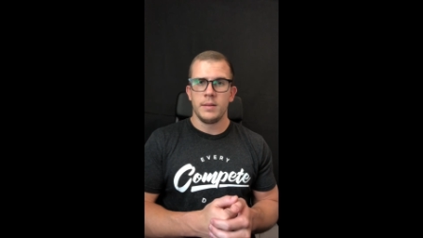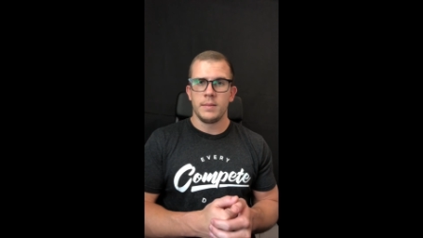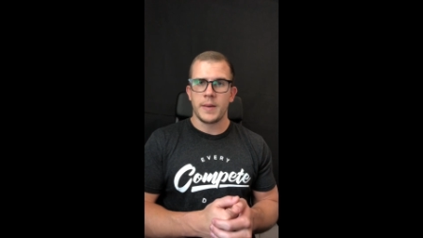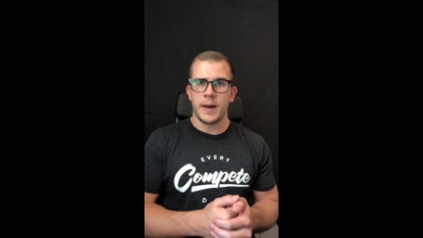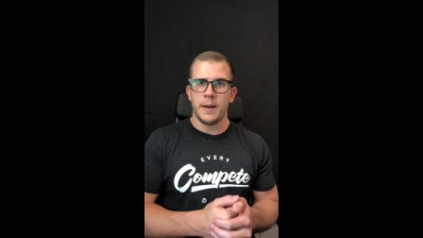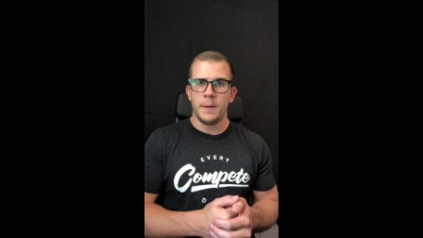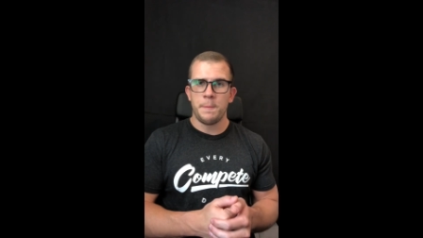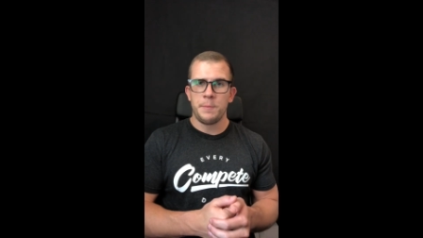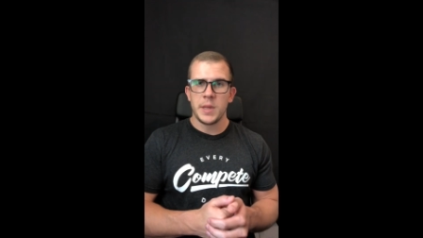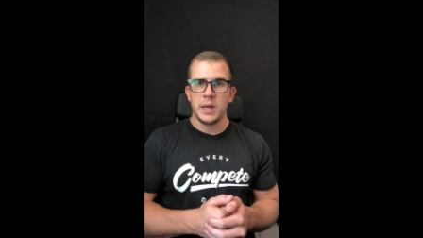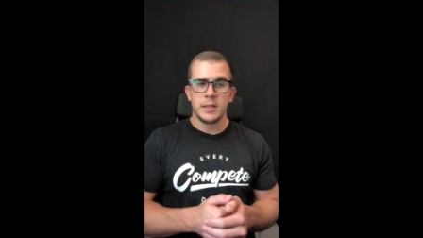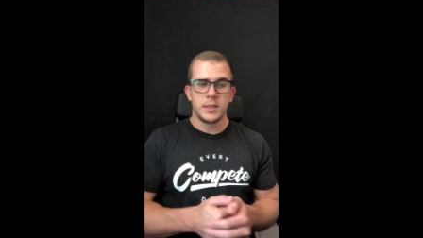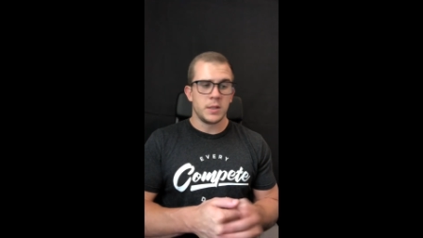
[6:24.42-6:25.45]
okay?
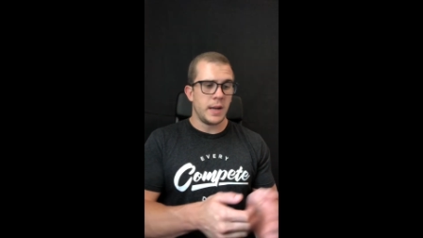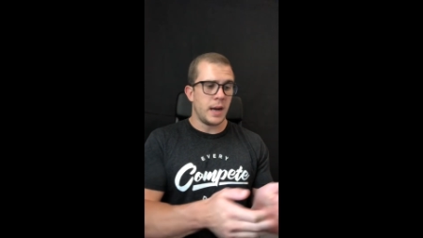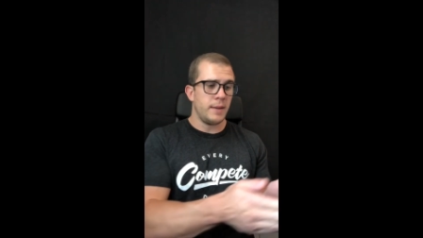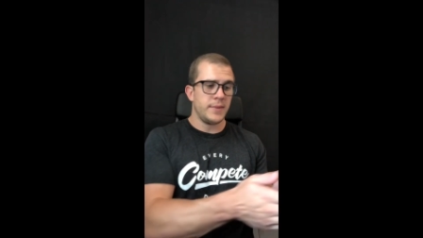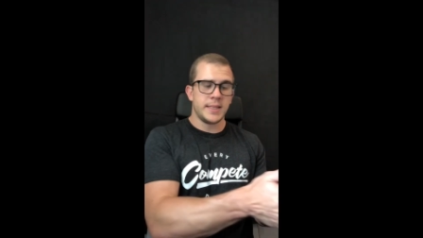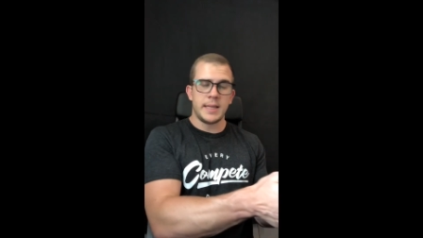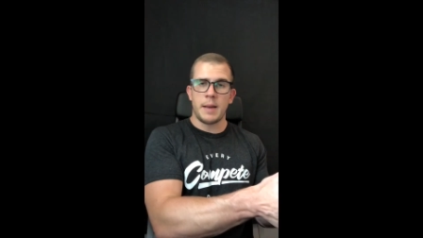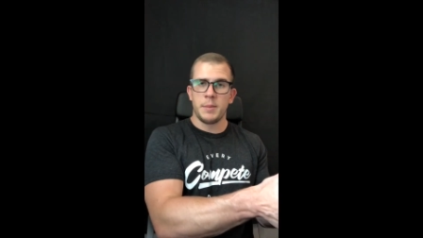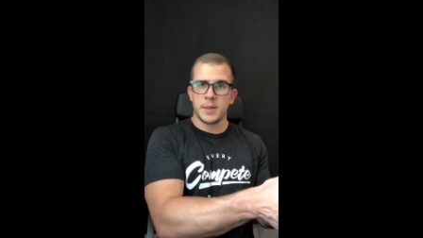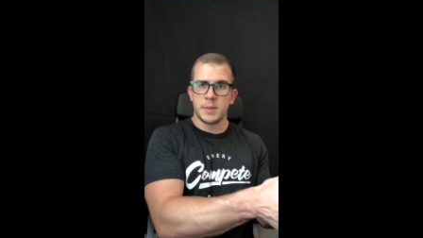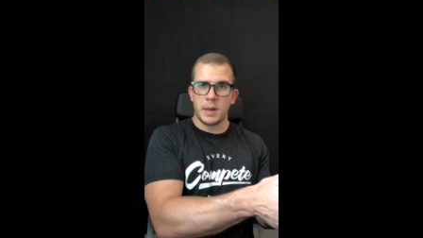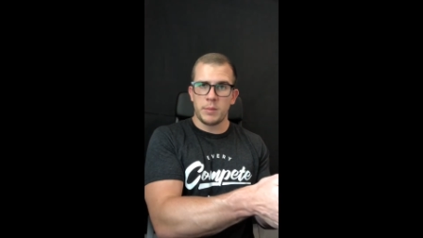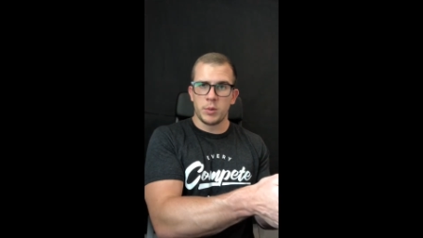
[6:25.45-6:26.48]
So now I've
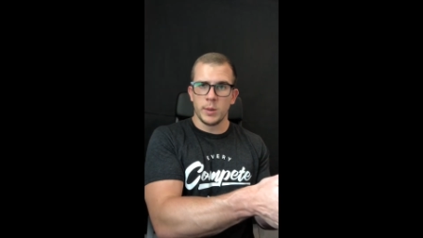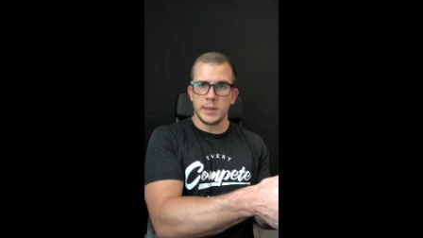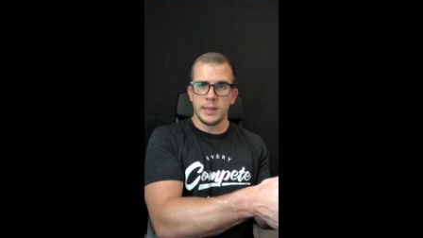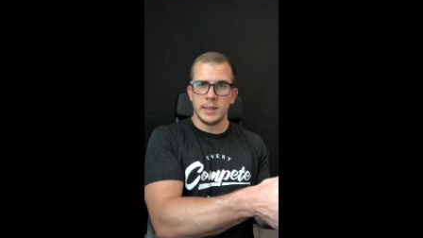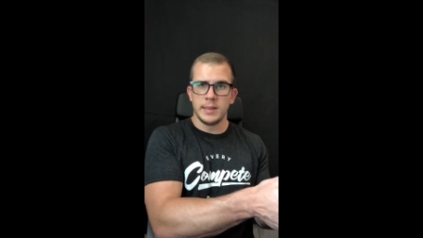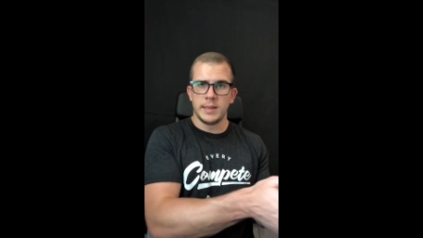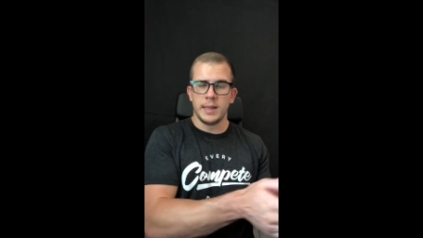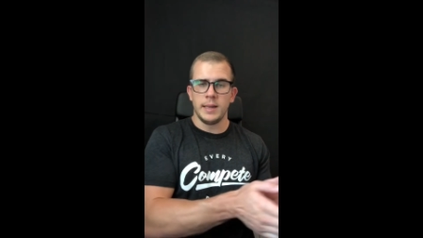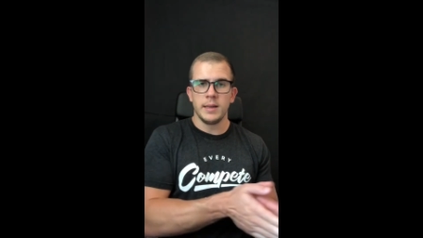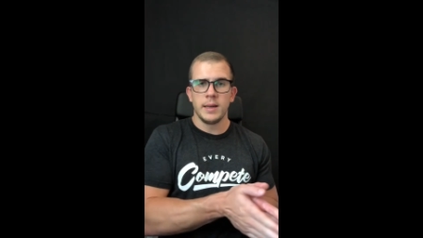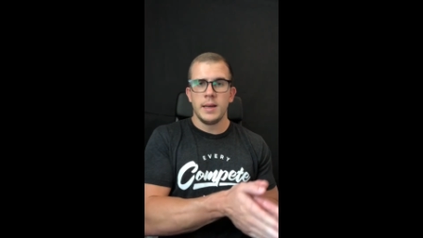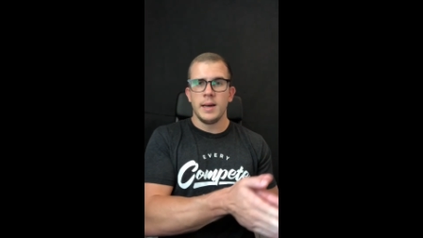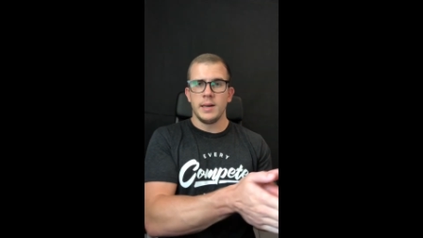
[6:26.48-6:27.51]
established my protein intake,